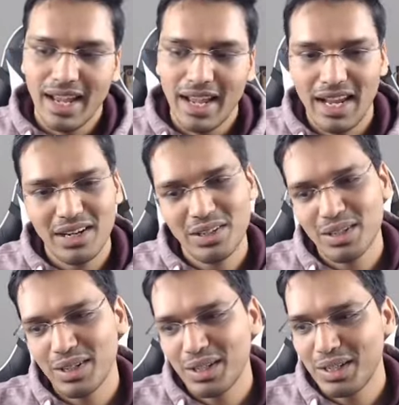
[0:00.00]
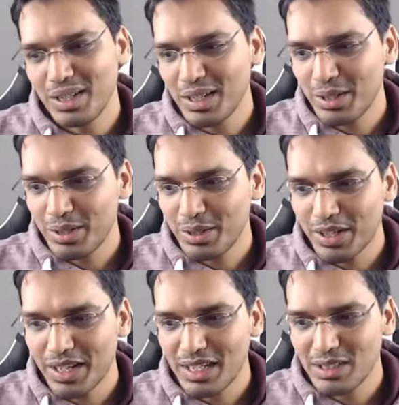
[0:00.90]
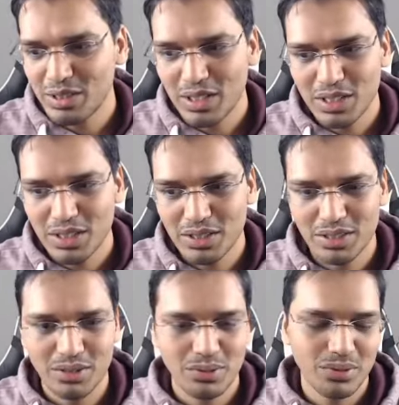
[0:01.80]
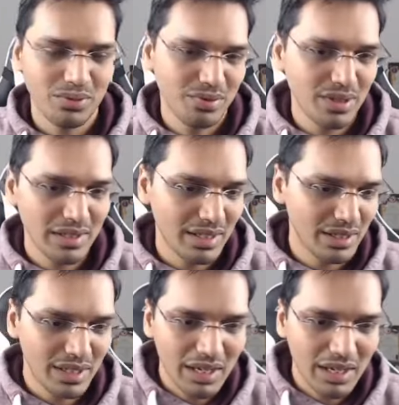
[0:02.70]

and here I started to feel that